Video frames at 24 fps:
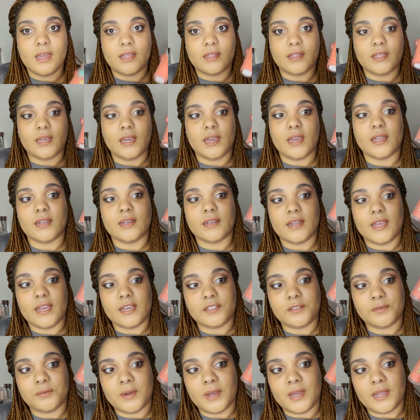The
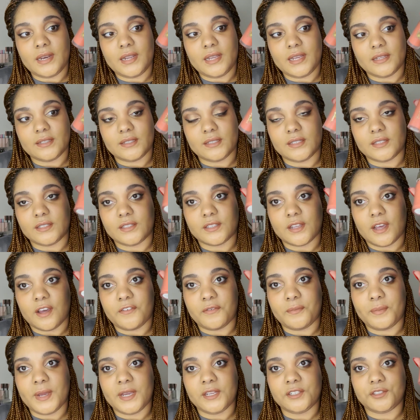next one is the
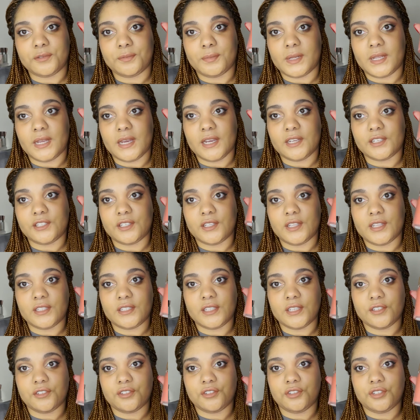Soft Pinch Blush.
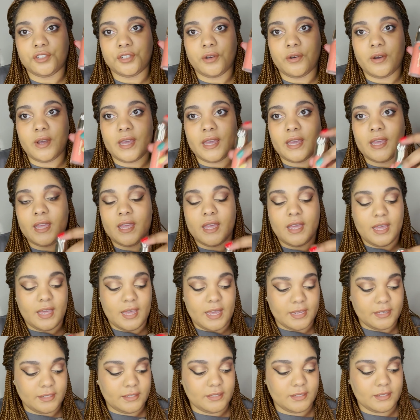This is Joy.
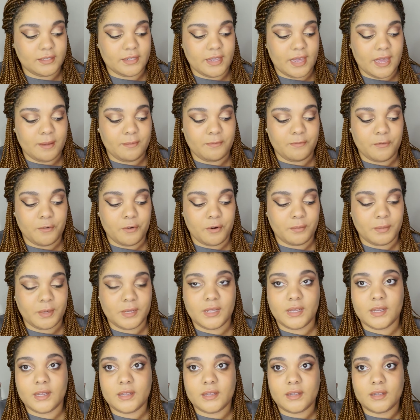It's the same
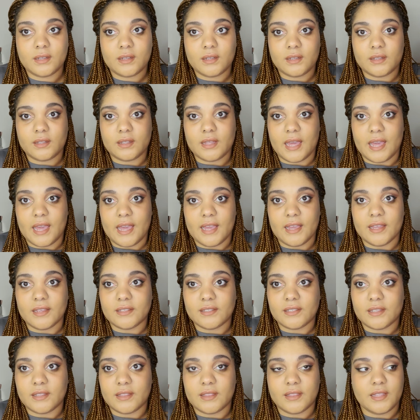formula
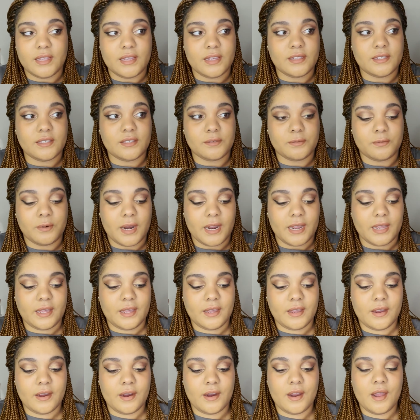as this right
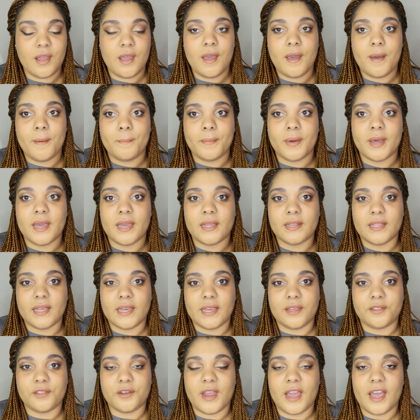here, but they
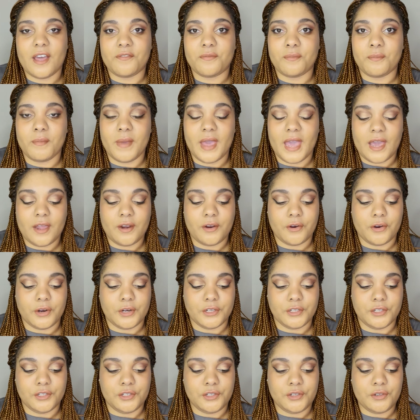either have matte
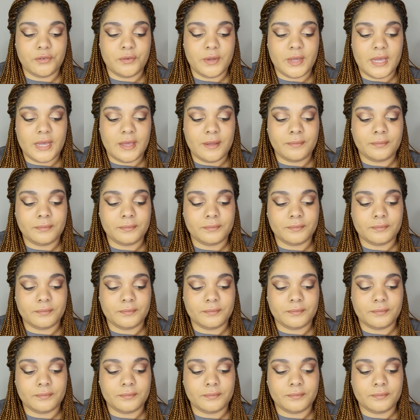or dewy.